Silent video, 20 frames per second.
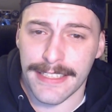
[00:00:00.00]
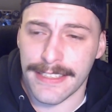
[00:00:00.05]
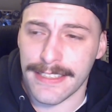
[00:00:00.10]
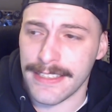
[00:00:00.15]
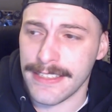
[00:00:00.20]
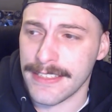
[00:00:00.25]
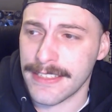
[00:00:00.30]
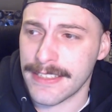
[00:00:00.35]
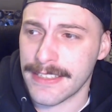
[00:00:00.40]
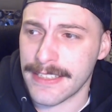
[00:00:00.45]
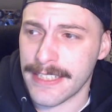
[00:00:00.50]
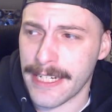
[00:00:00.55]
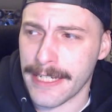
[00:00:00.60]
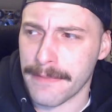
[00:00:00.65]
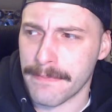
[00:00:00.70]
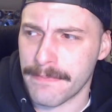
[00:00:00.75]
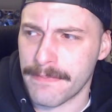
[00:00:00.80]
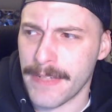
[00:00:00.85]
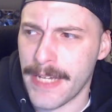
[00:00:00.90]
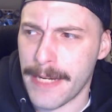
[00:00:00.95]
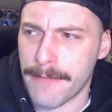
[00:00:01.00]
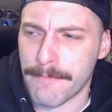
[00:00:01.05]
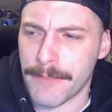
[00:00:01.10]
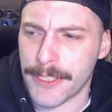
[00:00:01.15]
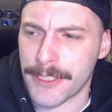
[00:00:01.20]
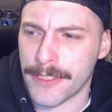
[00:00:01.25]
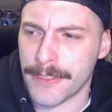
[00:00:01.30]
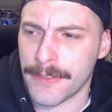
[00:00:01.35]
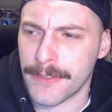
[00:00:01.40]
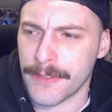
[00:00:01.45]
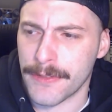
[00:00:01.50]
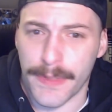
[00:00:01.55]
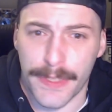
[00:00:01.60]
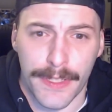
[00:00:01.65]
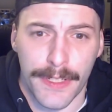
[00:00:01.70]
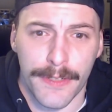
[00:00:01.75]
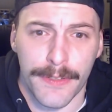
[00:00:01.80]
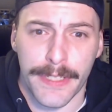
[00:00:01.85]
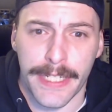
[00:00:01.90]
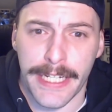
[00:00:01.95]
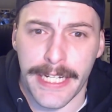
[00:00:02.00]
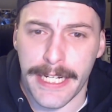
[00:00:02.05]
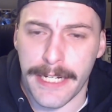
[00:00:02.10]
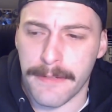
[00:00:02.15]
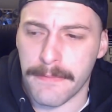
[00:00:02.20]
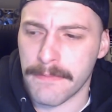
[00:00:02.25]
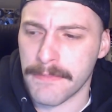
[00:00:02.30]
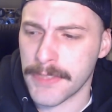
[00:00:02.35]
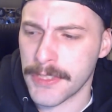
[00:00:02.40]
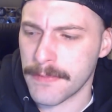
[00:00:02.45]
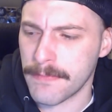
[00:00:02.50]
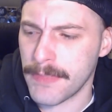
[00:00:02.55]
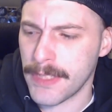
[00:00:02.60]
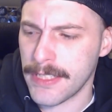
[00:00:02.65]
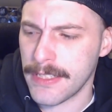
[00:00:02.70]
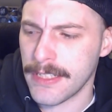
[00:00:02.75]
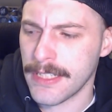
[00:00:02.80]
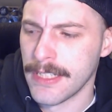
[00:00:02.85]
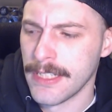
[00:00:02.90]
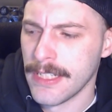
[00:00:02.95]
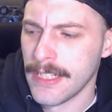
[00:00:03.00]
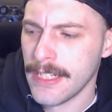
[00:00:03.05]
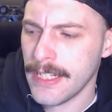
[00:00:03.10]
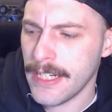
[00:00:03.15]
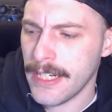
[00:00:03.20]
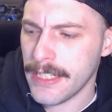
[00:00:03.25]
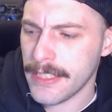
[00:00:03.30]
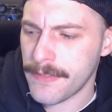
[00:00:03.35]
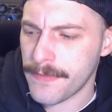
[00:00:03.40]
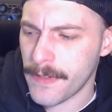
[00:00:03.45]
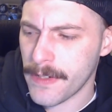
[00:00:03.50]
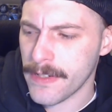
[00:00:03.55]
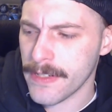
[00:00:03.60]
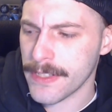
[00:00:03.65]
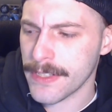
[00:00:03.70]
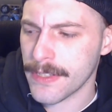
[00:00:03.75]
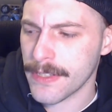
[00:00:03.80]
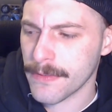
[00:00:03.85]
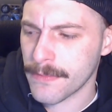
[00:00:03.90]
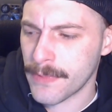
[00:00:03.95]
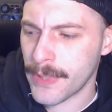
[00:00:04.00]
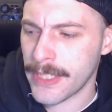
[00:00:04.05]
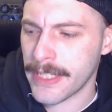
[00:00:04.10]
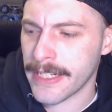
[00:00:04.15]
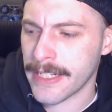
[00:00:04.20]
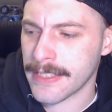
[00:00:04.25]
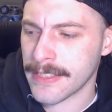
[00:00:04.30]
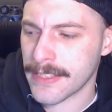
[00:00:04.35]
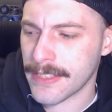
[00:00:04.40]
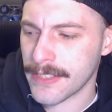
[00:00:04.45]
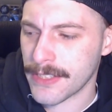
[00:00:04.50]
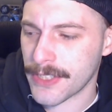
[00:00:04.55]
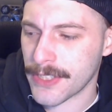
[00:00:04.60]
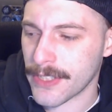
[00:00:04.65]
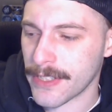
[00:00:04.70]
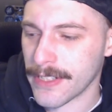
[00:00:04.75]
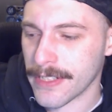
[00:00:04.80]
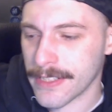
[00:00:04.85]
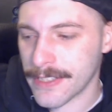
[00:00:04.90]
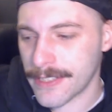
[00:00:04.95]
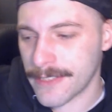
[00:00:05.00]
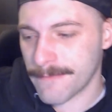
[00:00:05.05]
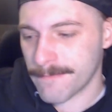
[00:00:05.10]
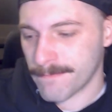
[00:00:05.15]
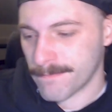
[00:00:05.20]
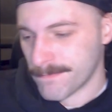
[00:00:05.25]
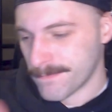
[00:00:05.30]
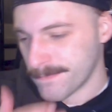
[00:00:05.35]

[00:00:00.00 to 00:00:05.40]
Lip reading: study type episodes with no games. But as far as the win against the Sharks,